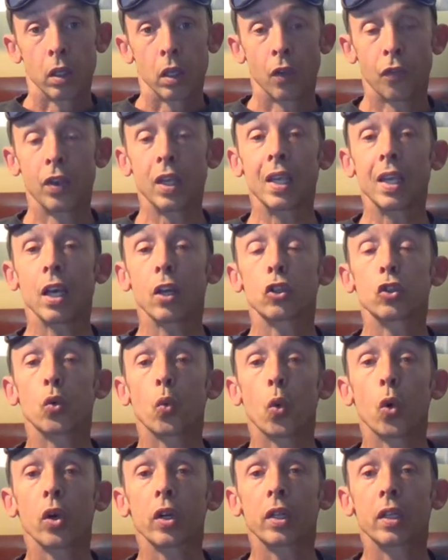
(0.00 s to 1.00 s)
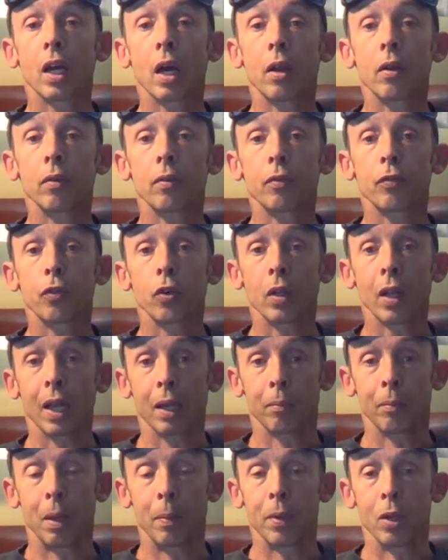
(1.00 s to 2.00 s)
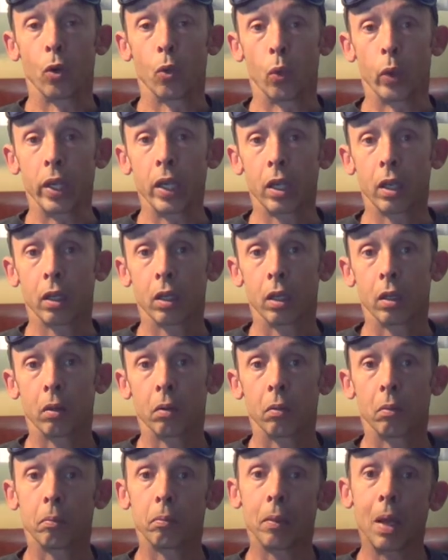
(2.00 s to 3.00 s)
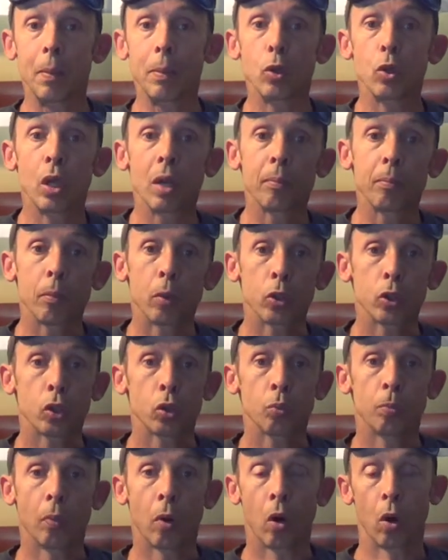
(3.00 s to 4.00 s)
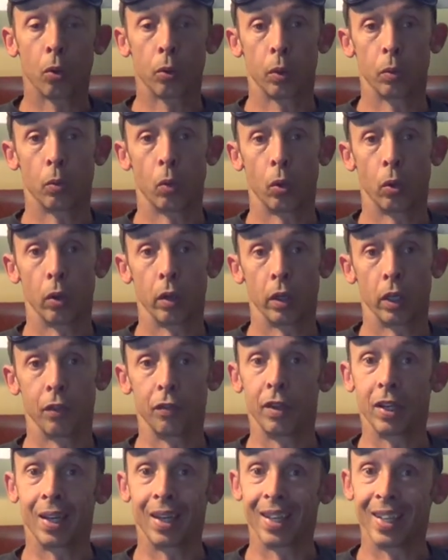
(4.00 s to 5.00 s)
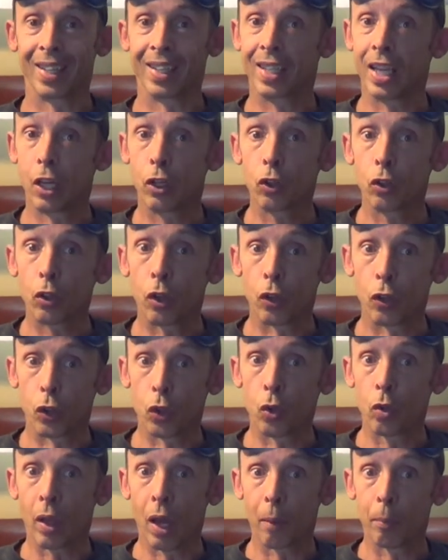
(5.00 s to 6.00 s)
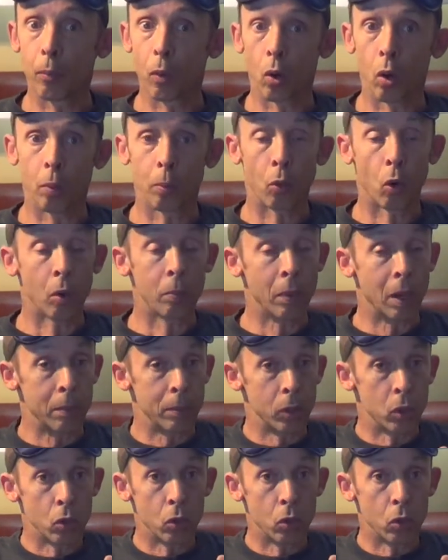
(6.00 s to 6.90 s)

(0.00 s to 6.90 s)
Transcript: If he can get his work done for like maybe a week, maybe you give him a small reward. And if you can continue to do that more and more, maybe